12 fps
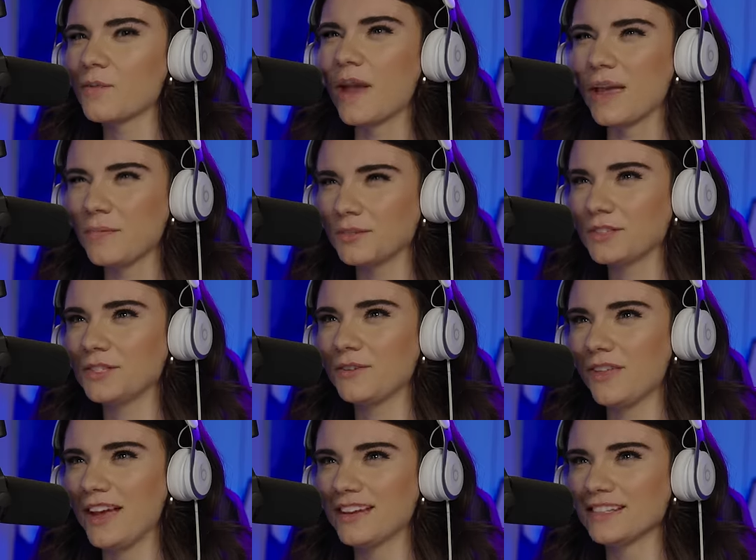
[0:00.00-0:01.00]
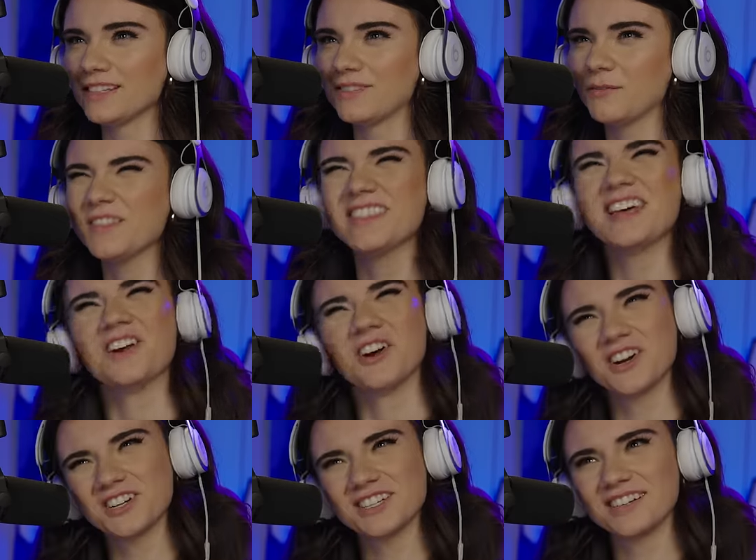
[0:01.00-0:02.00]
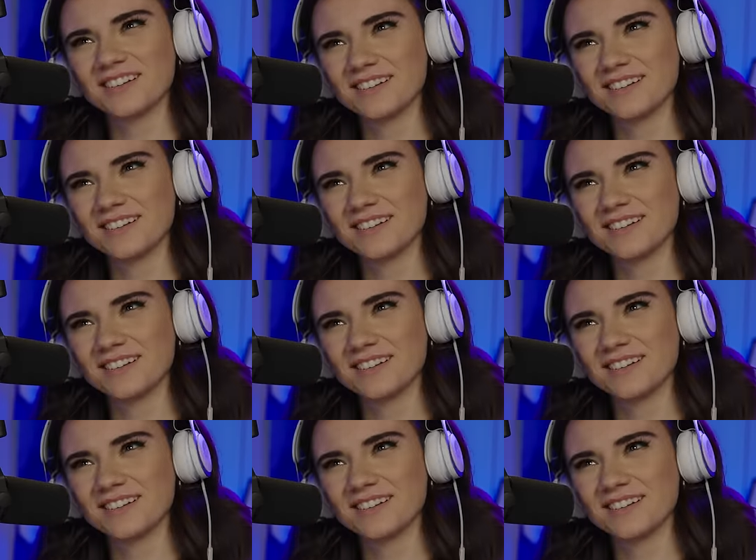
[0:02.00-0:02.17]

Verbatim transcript: you able to do that? Wouldn't that hurt?